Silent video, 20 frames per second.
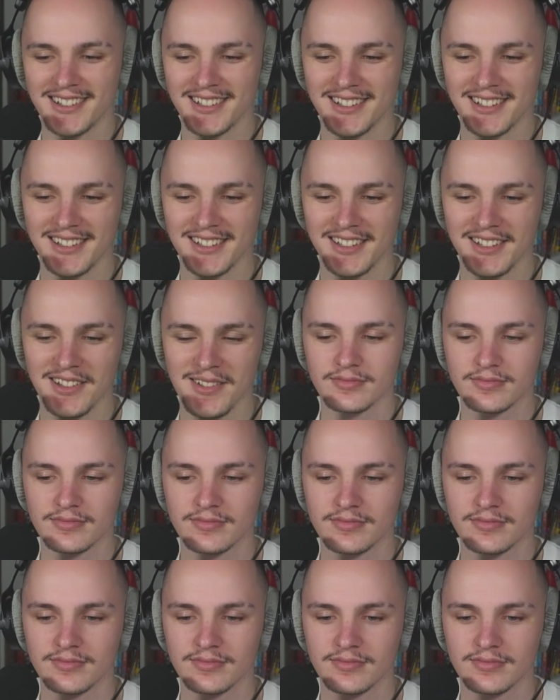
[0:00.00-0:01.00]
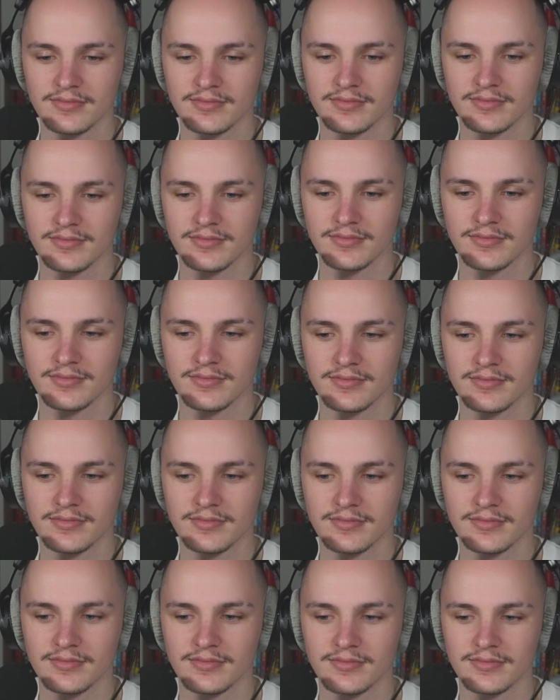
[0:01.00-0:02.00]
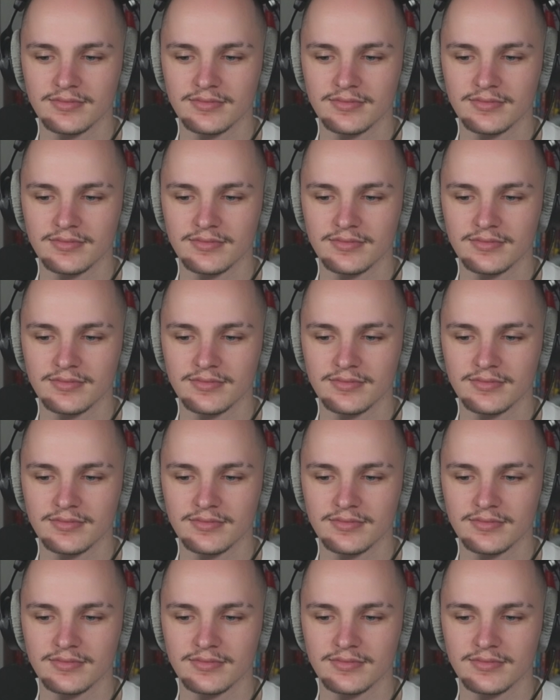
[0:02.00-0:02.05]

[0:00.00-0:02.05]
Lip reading: (no one is talking)